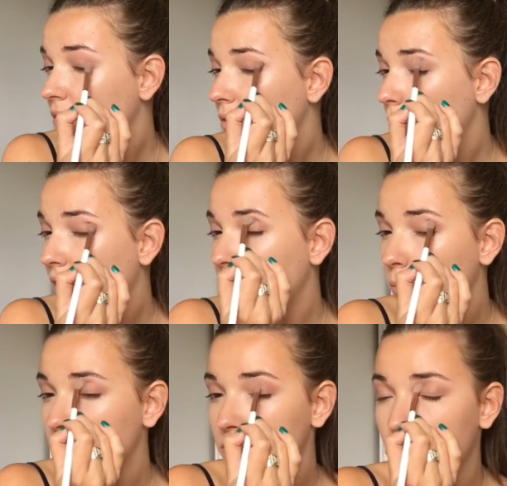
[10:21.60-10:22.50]
there
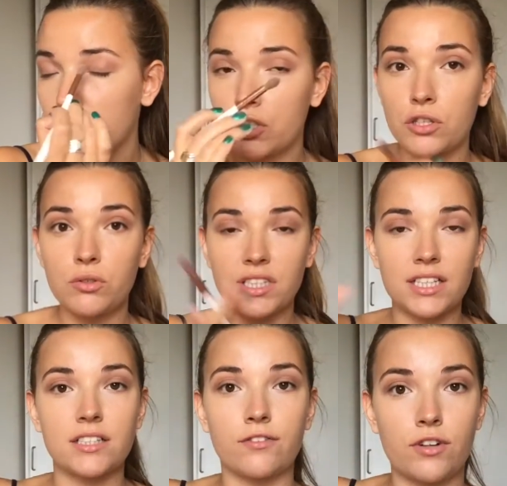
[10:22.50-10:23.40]
would have been 2
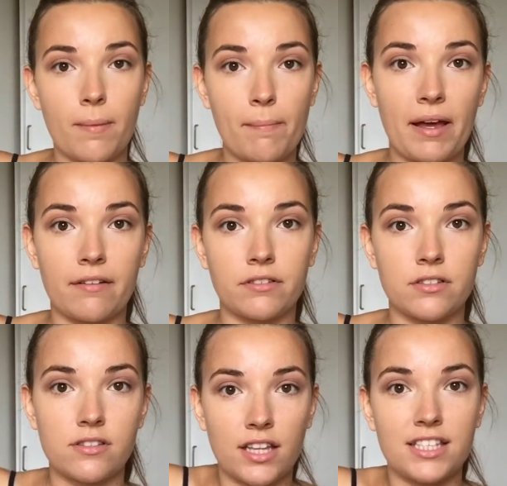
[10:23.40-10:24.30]
sets of
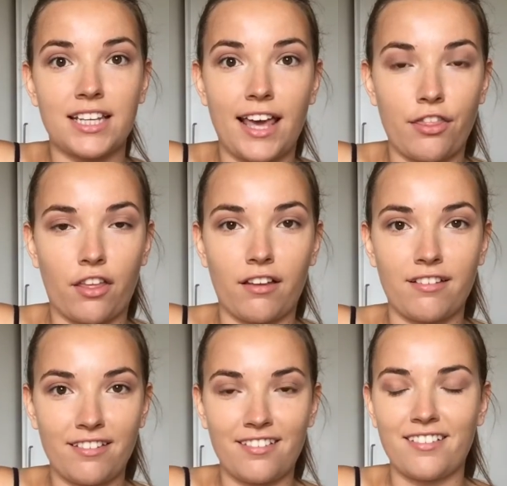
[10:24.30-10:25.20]
grandparents, they're together.
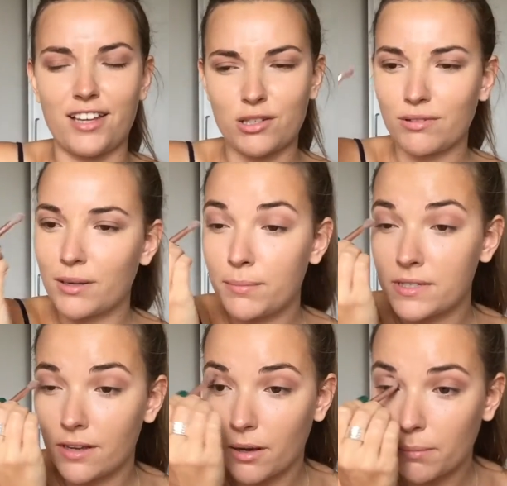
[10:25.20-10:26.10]
It's really
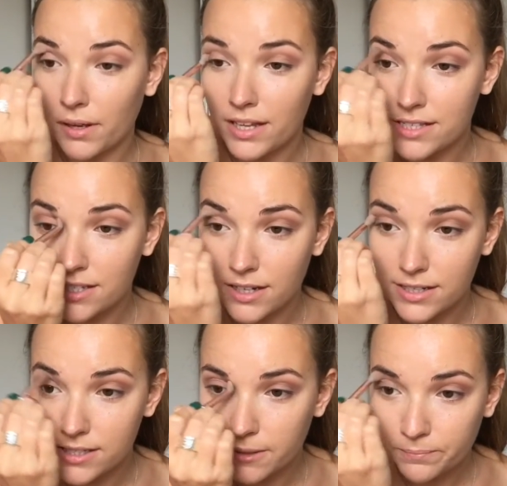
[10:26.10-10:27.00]
bizarre, but it's
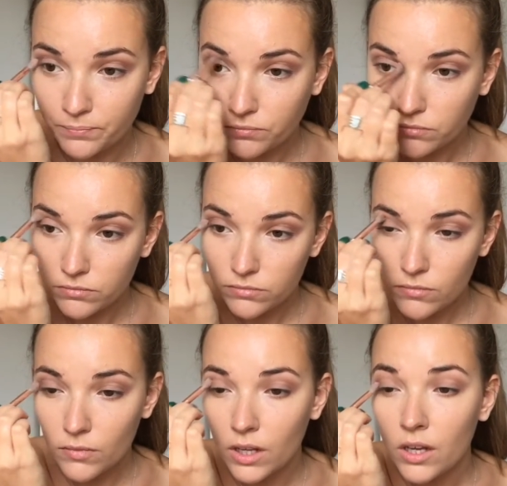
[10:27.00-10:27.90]
nice.
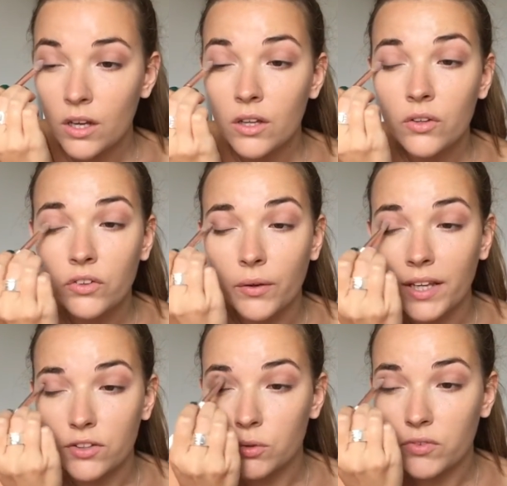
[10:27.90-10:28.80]
So
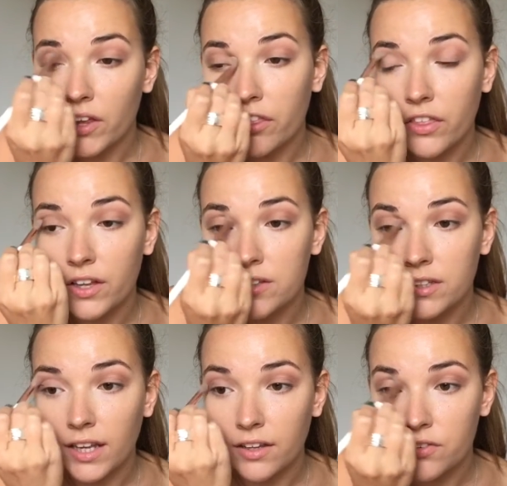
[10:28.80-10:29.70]
yes, it was their
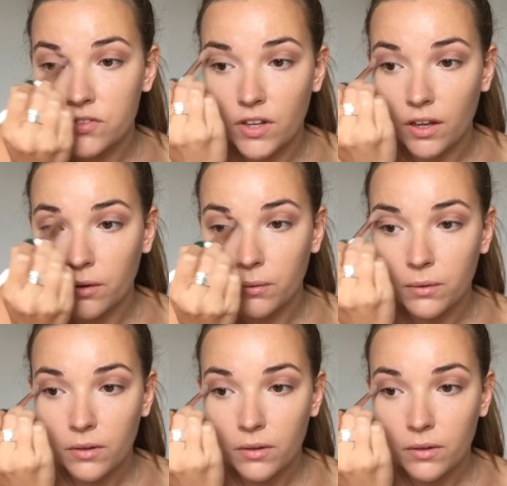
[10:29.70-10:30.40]
30th, so